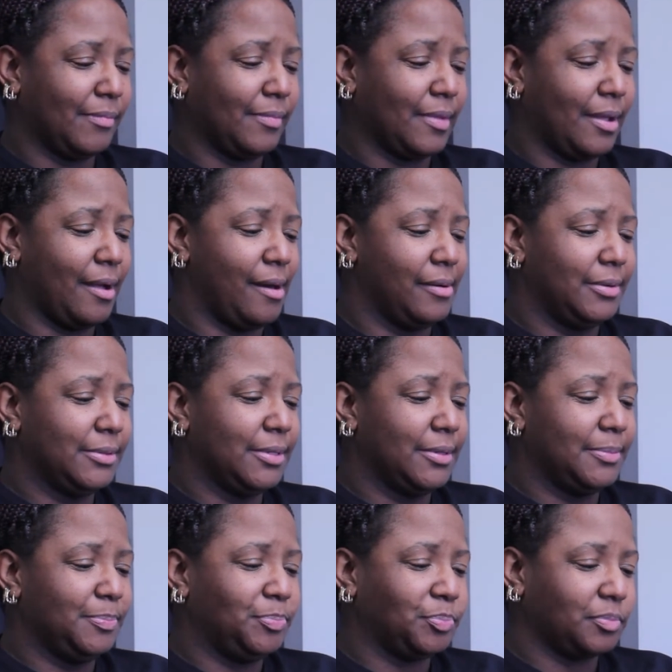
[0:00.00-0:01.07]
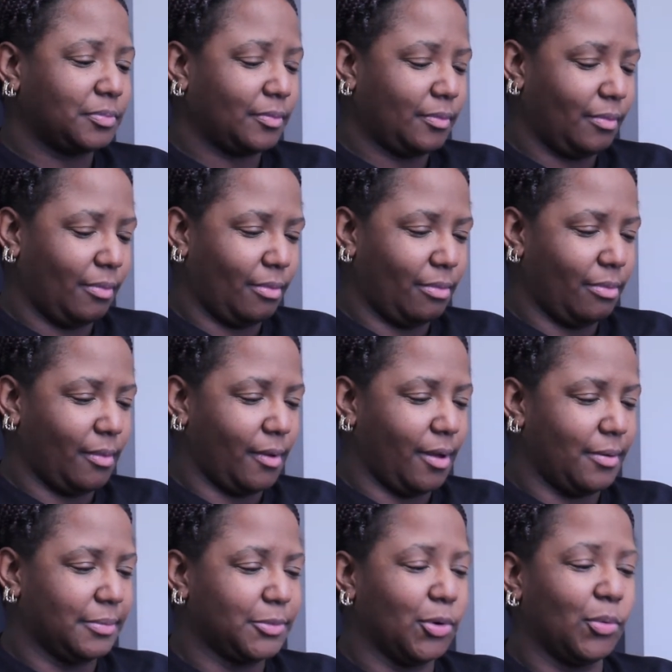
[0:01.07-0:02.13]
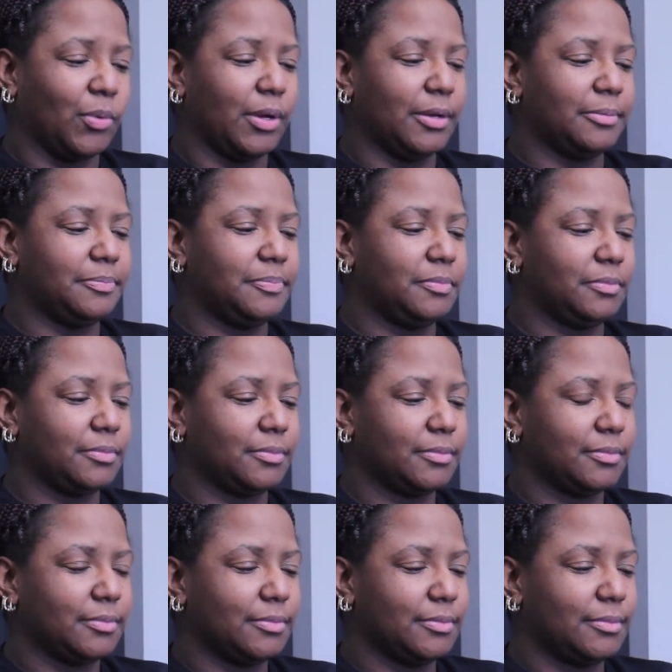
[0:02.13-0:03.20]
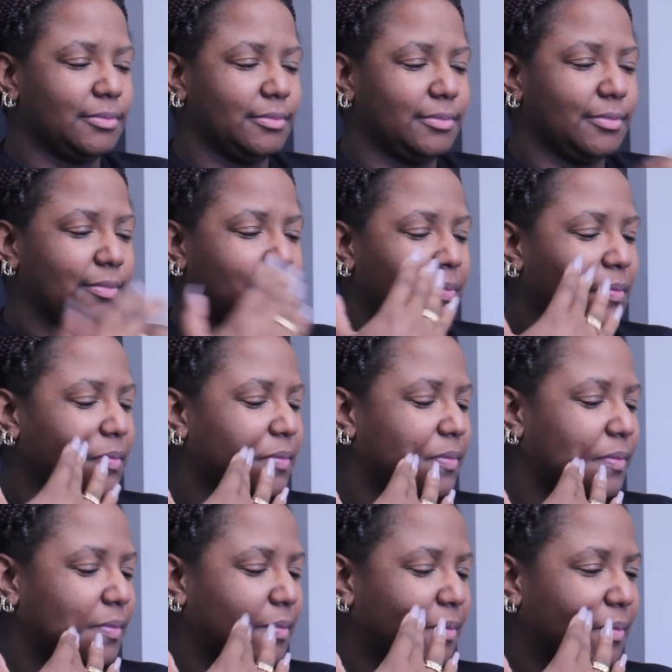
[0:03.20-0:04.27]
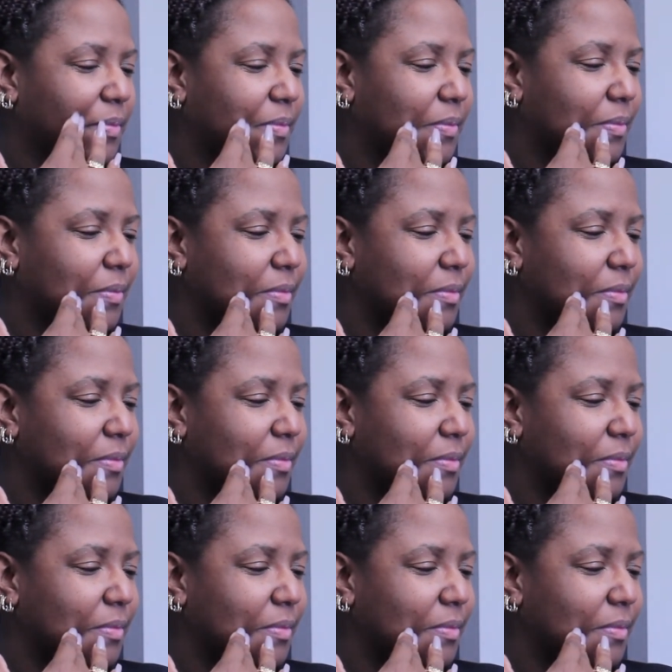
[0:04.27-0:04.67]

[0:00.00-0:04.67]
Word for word: I'm still waiting. On what? Who are we referring to?